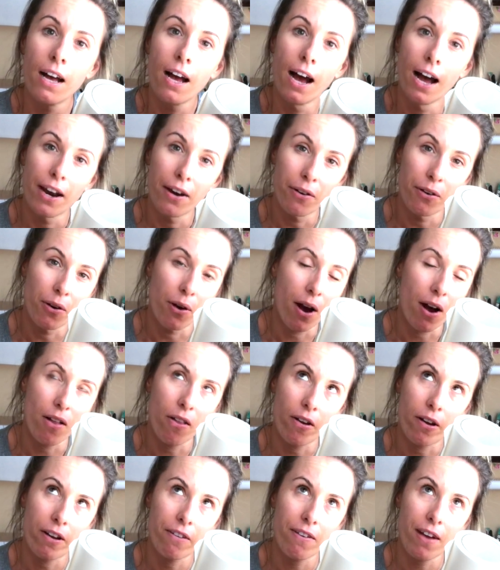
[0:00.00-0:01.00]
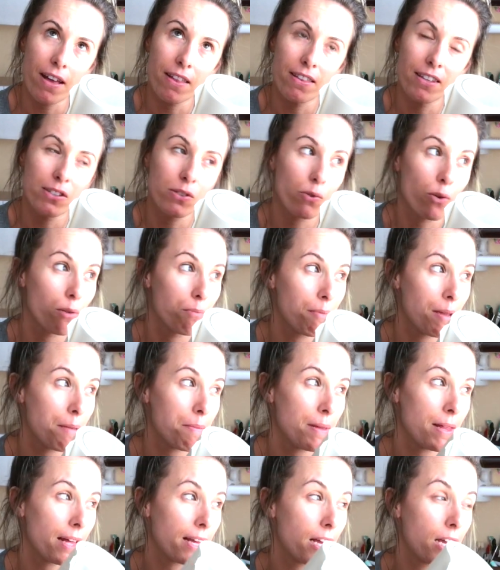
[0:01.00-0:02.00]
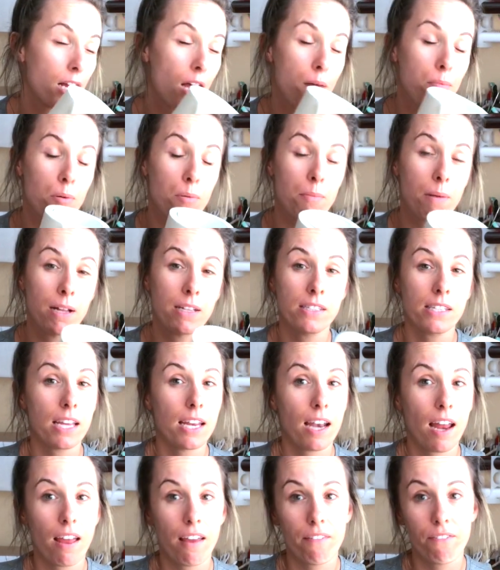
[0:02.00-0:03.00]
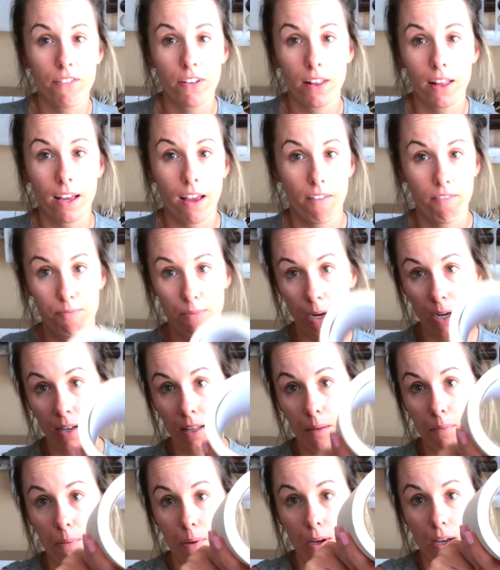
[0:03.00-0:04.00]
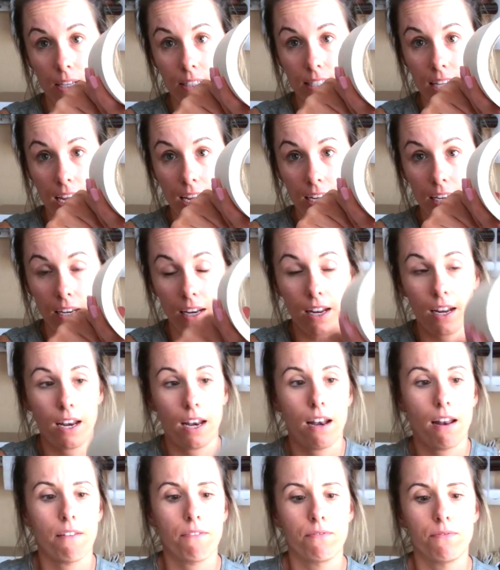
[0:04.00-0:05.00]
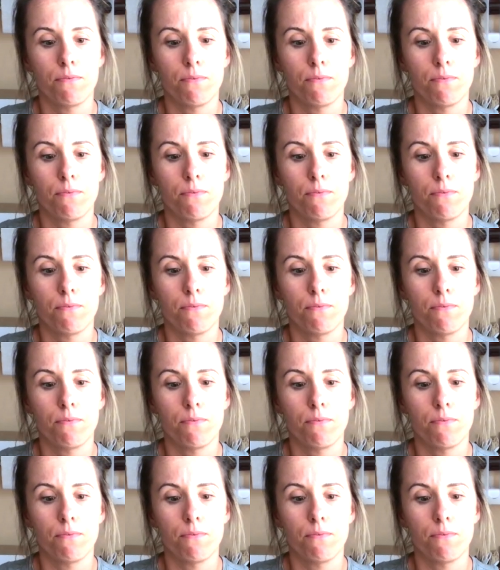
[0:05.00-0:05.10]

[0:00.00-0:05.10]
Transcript: I don't know how long I've had this for, maybe like a couple months, and I feel like I've barely put a dent in it, and I've